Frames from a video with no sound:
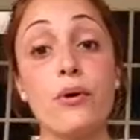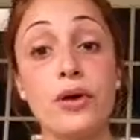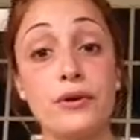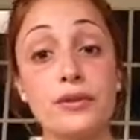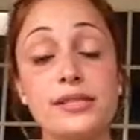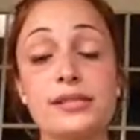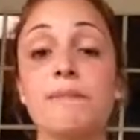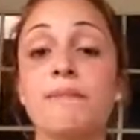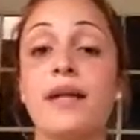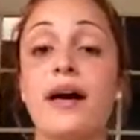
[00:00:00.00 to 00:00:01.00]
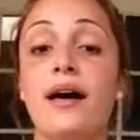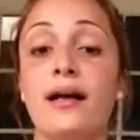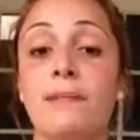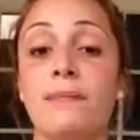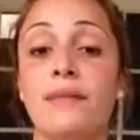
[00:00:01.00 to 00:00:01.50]
oils.
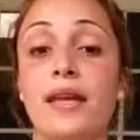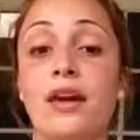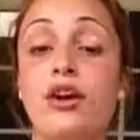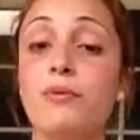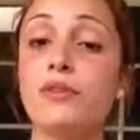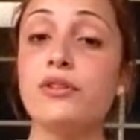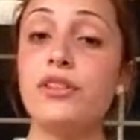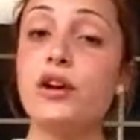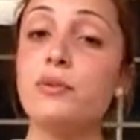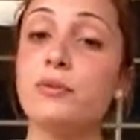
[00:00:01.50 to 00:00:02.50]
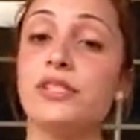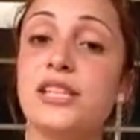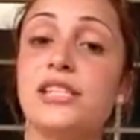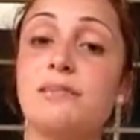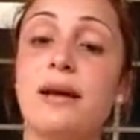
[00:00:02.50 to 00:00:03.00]
The herbal
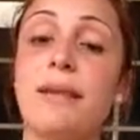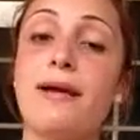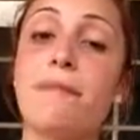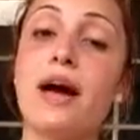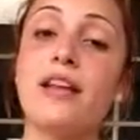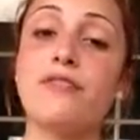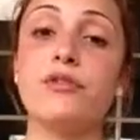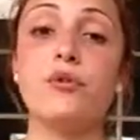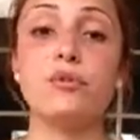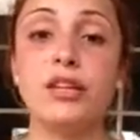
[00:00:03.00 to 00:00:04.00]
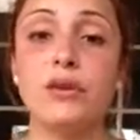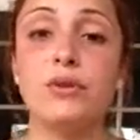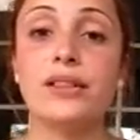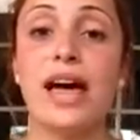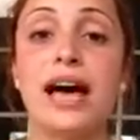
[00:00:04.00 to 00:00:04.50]
teas make my body feel really
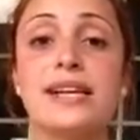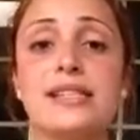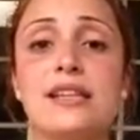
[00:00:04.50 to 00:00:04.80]
relaxed,